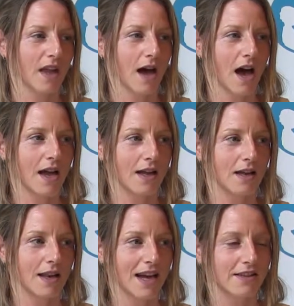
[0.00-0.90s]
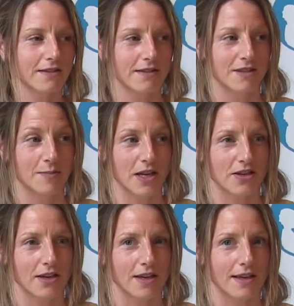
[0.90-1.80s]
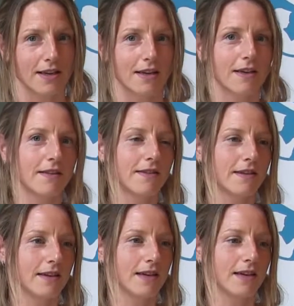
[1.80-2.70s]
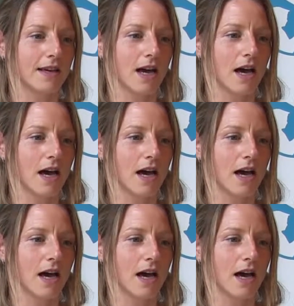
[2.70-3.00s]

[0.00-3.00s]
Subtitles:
I liked especially the